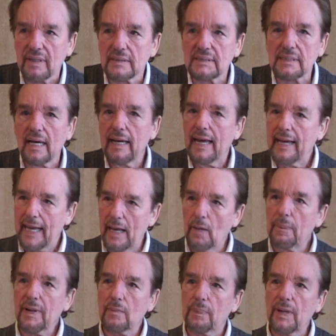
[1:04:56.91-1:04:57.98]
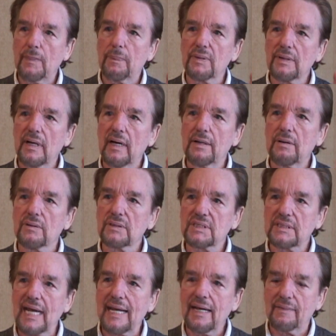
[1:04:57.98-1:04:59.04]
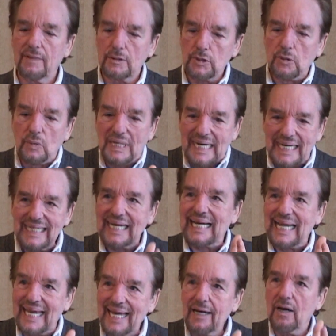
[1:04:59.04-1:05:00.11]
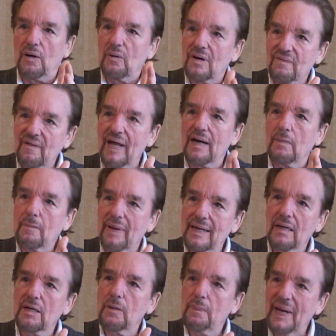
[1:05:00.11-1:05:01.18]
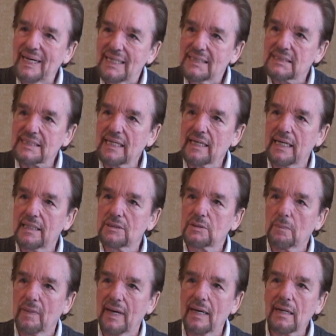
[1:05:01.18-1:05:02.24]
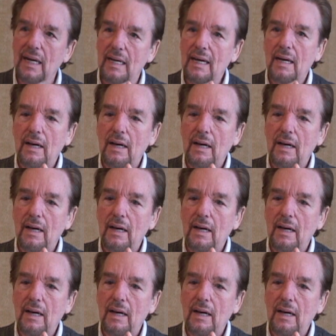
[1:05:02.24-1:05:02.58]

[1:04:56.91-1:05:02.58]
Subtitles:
It's helping people to understand that you didn't get your developmental dependency needs met,